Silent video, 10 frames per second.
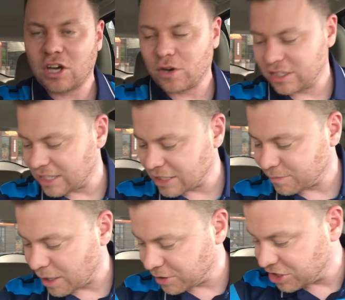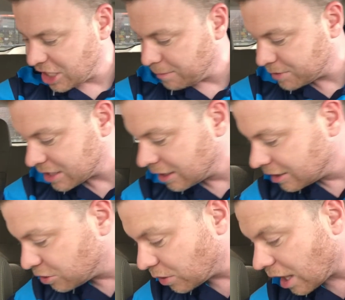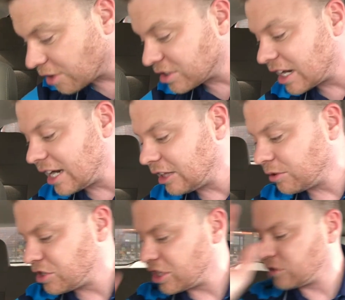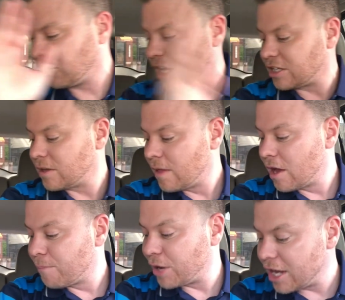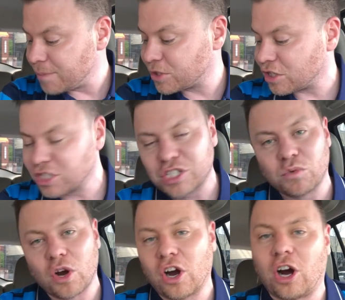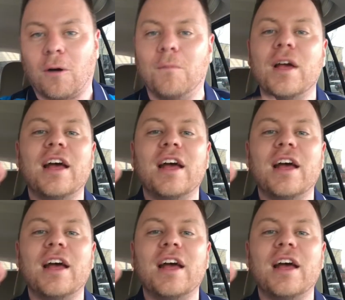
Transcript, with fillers: Donuts. That's my receipt. $2.93 for this. Peeps Swirl.